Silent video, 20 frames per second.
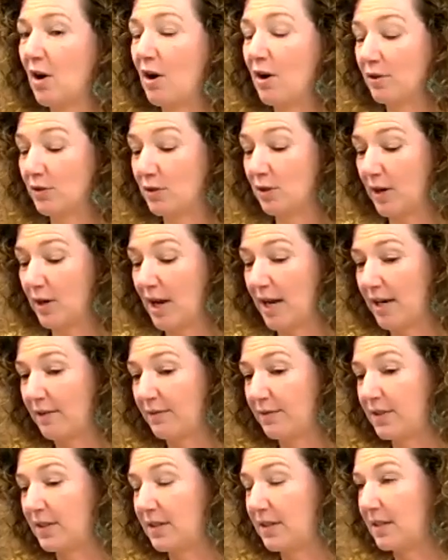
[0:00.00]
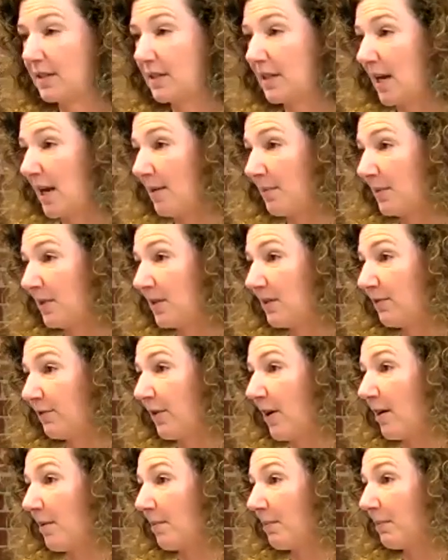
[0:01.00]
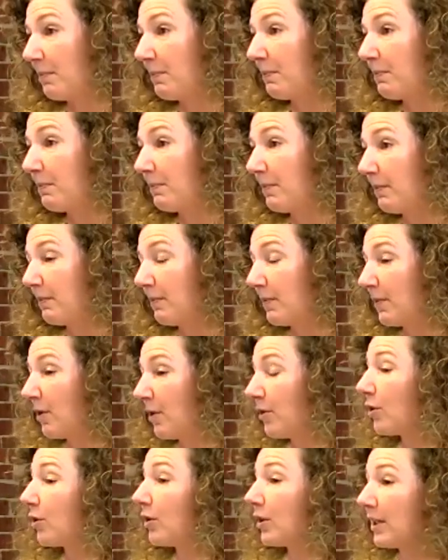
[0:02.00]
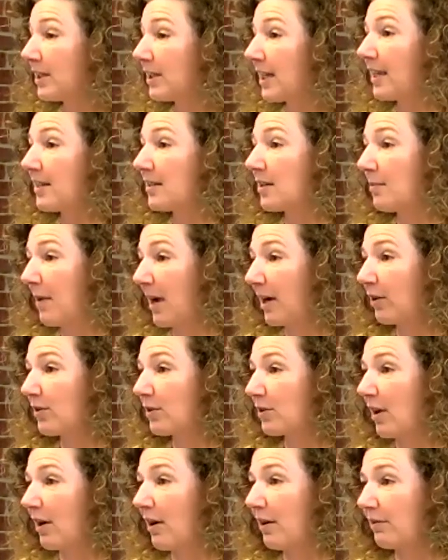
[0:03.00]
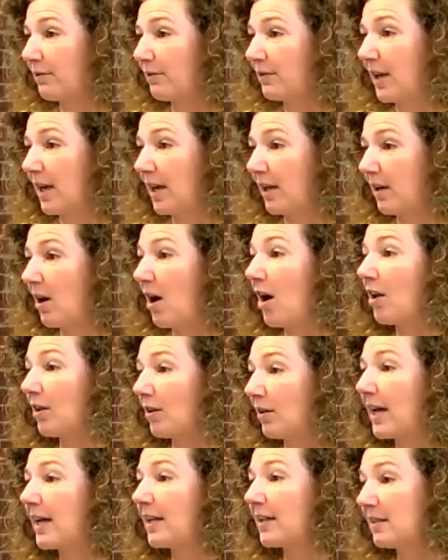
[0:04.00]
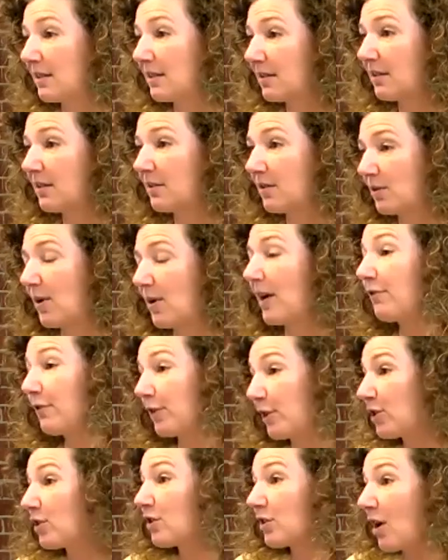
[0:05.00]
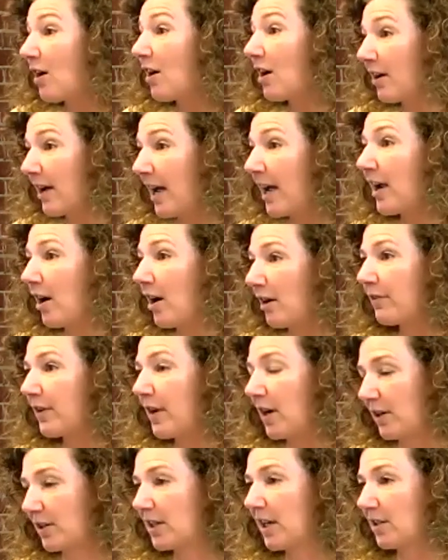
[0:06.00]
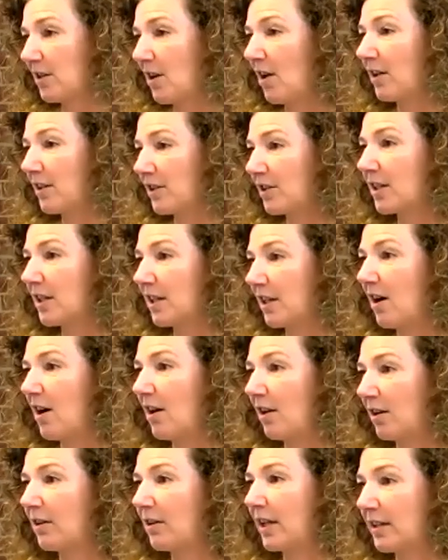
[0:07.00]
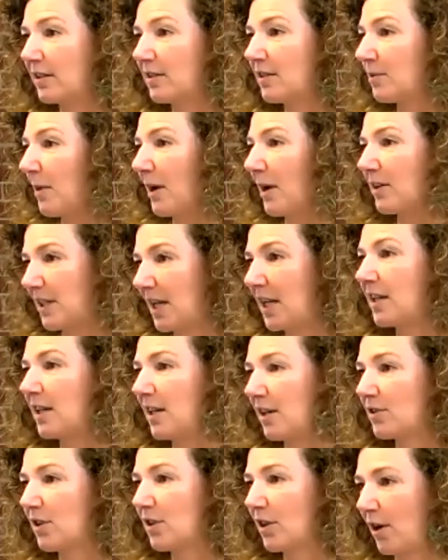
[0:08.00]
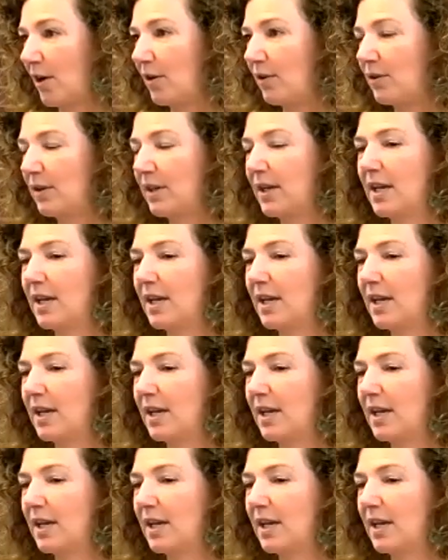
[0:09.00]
also kind of stems from early days at Microsoft at HoloLens. So I first saw AR, VR technology at HoloLens about 10 years ago.